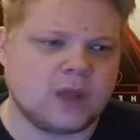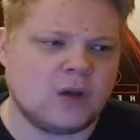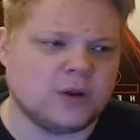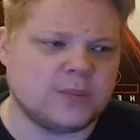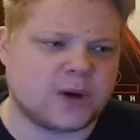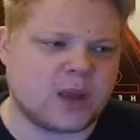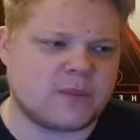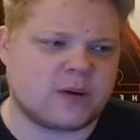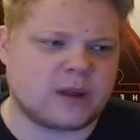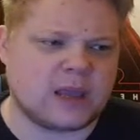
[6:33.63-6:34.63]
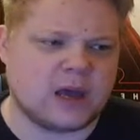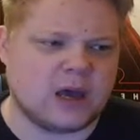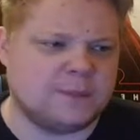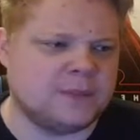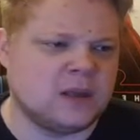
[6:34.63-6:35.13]
All the primary,
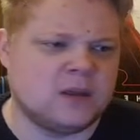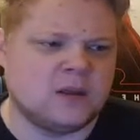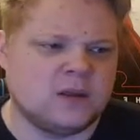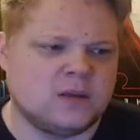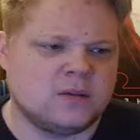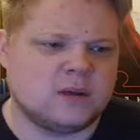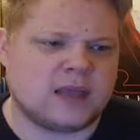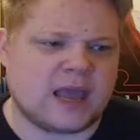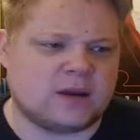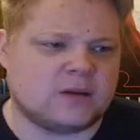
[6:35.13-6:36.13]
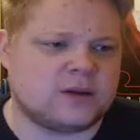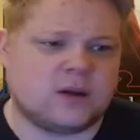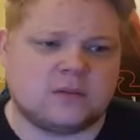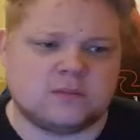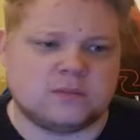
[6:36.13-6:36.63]
um, again, you
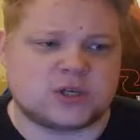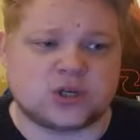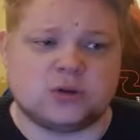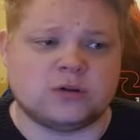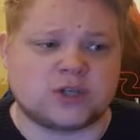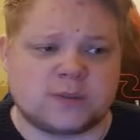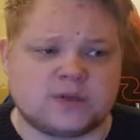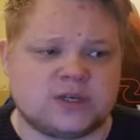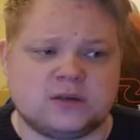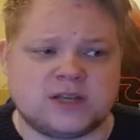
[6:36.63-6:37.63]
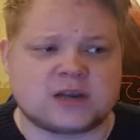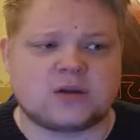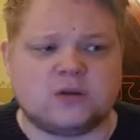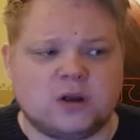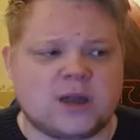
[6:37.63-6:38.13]
know, assault, submachine,
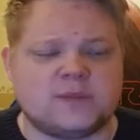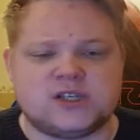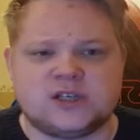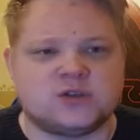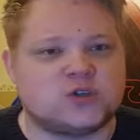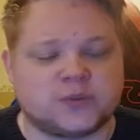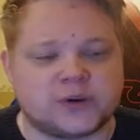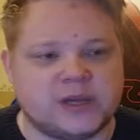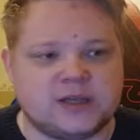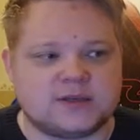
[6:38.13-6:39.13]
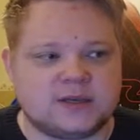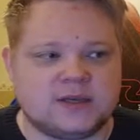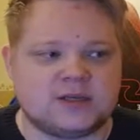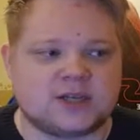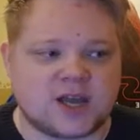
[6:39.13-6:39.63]
tactical, light machine, super
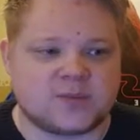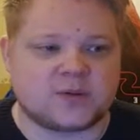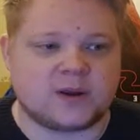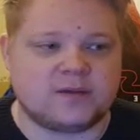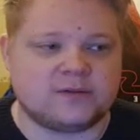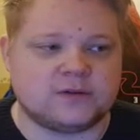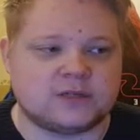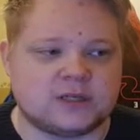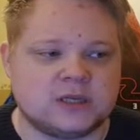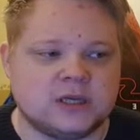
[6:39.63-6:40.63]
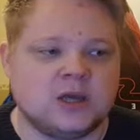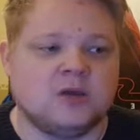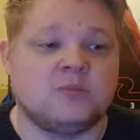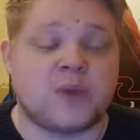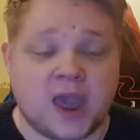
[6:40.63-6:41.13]
easy, sniper rifles,
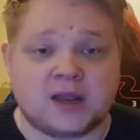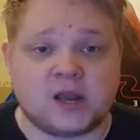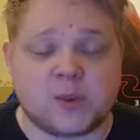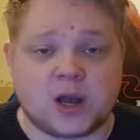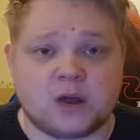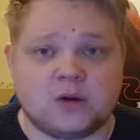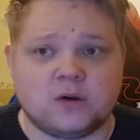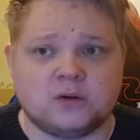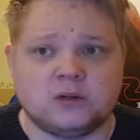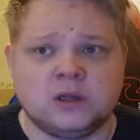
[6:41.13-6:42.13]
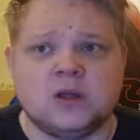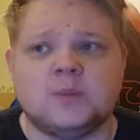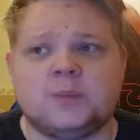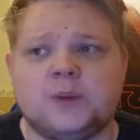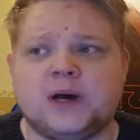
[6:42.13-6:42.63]
pain in the butthole.
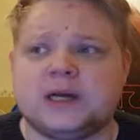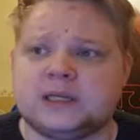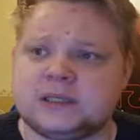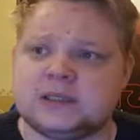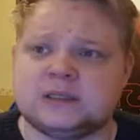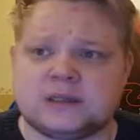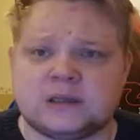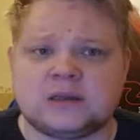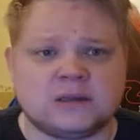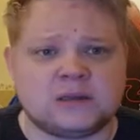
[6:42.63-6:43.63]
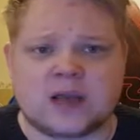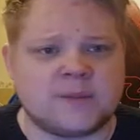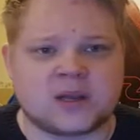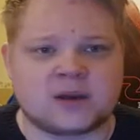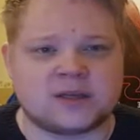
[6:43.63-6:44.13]
But
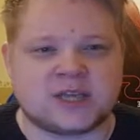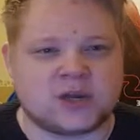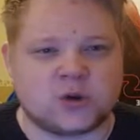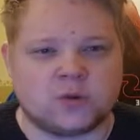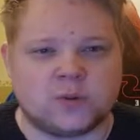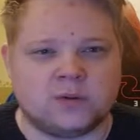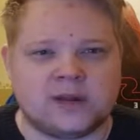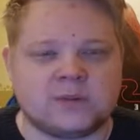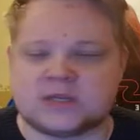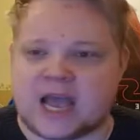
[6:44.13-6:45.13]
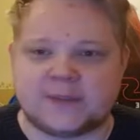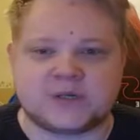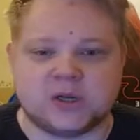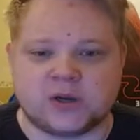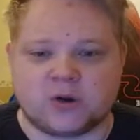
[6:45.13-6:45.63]
I'm not gonna say doable. It was
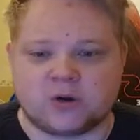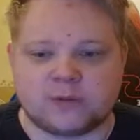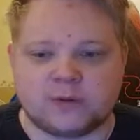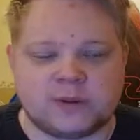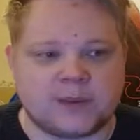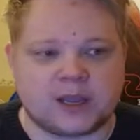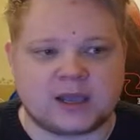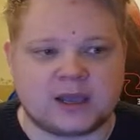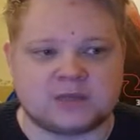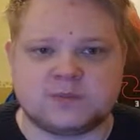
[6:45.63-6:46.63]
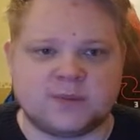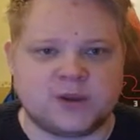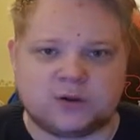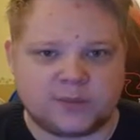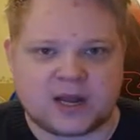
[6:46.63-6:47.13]
absolutely horrible in my case. Maybe
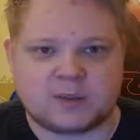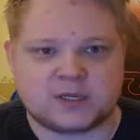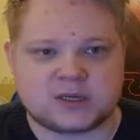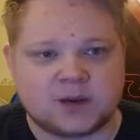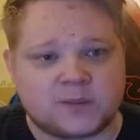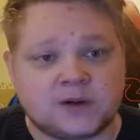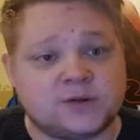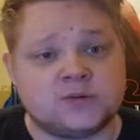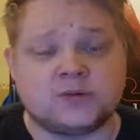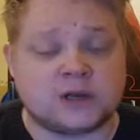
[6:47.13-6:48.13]
you're better with a sniper. I do.